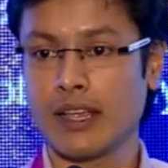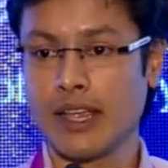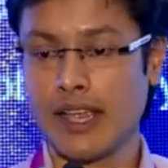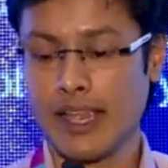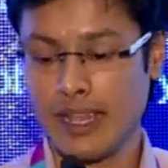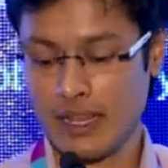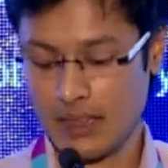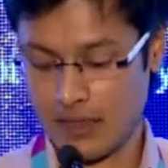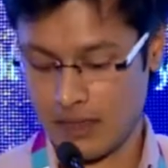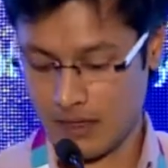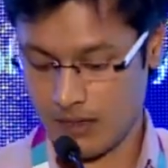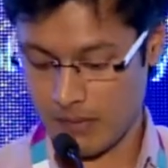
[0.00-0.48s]

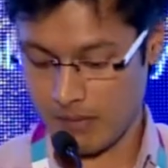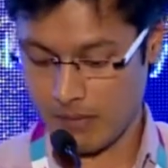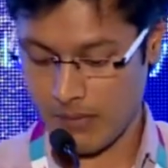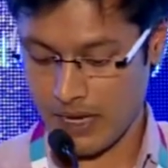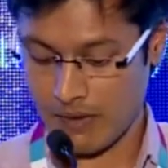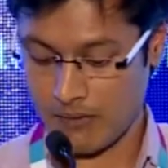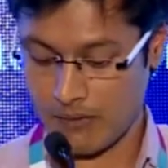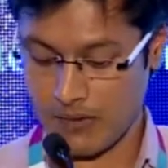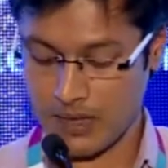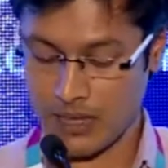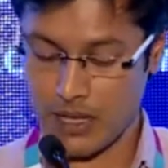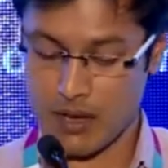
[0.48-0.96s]
in
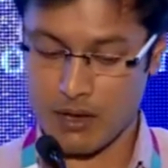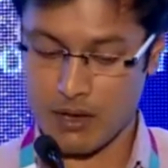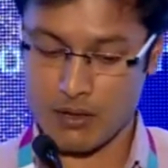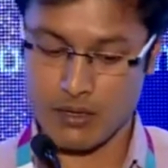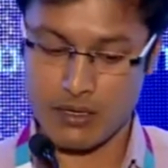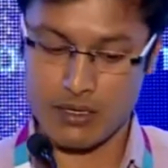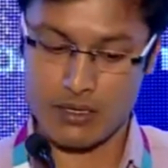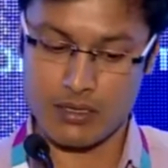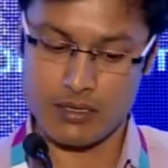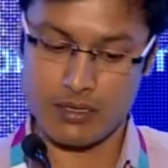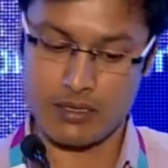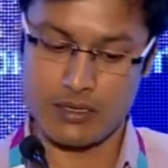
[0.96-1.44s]
men
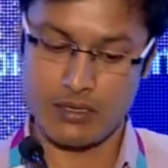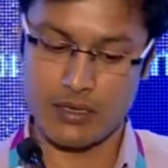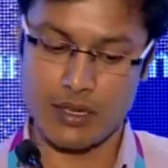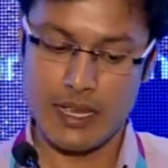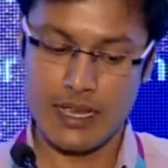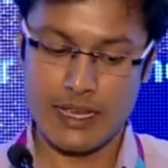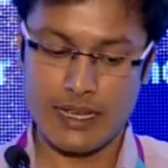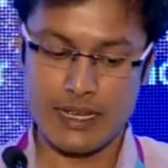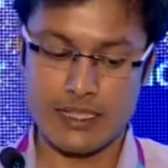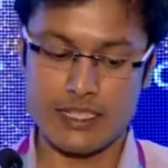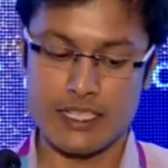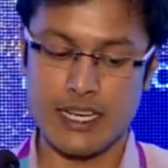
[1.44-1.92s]
without the
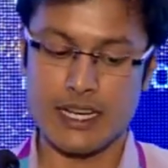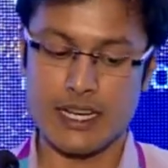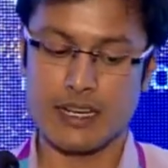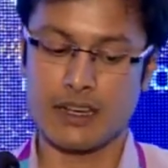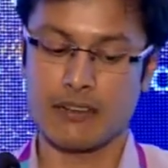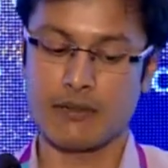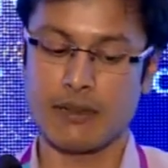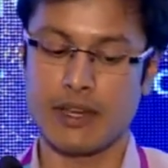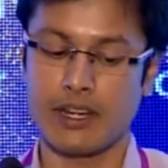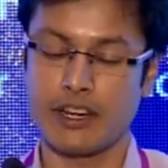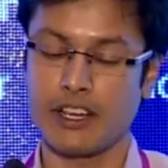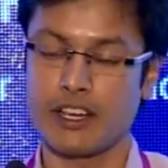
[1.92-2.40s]

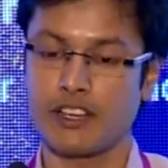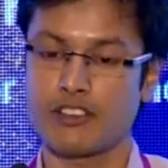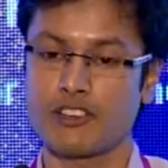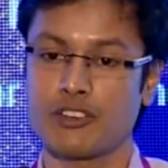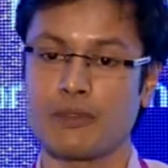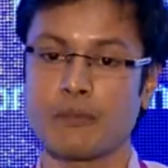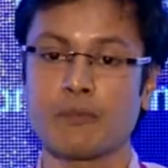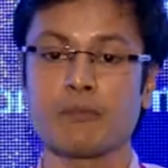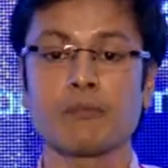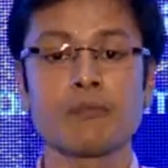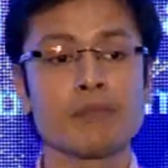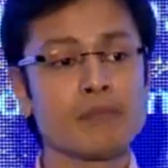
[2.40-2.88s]
genetic
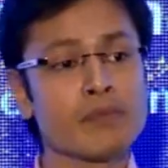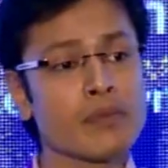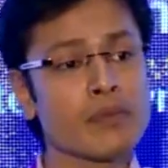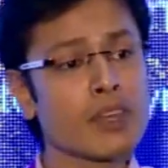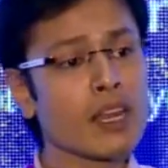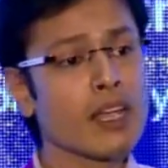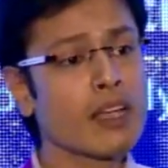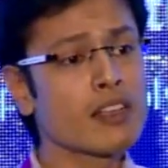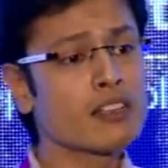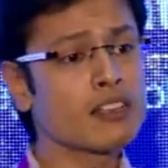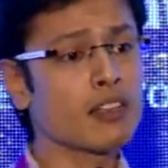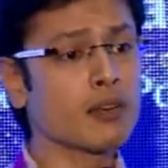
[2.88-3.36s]
variation.
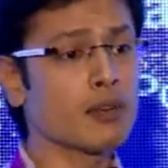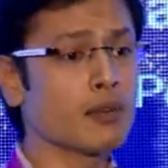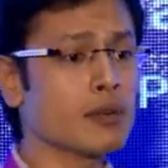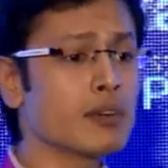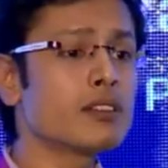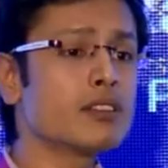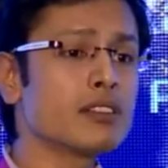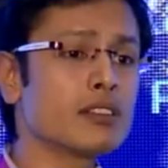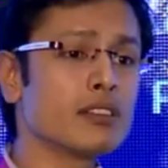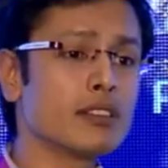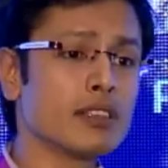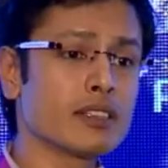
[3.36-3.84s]
So
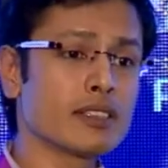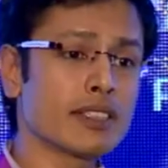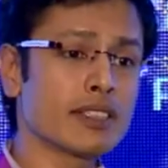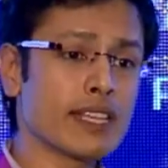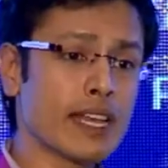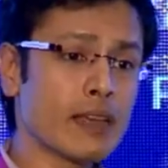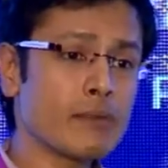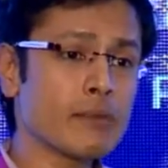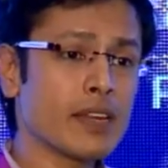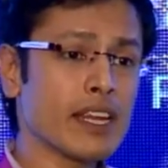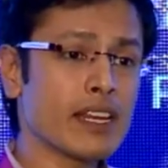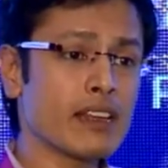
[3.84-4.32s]
the
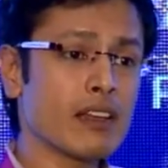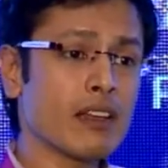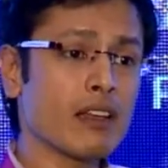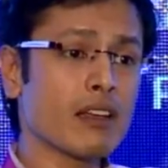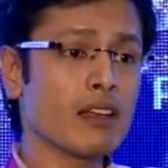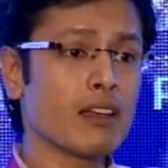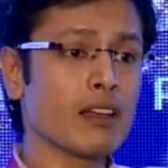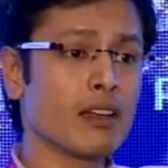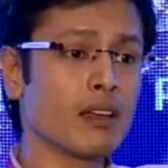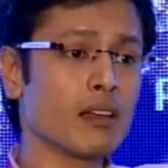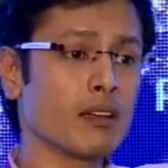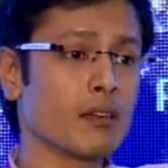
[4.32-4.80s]
same
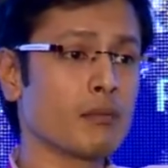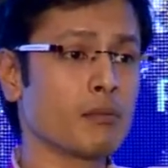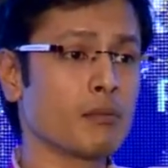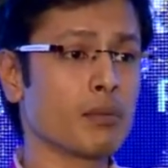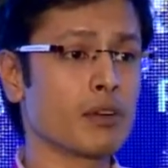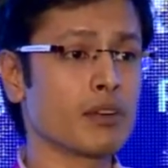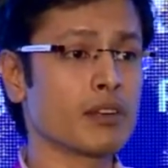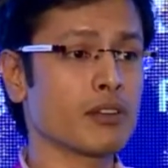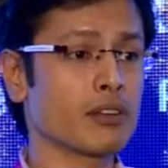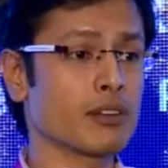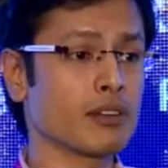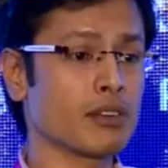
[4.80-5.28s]
data
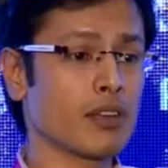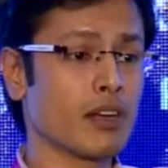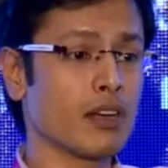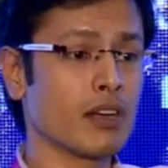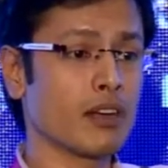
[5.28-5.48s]
put on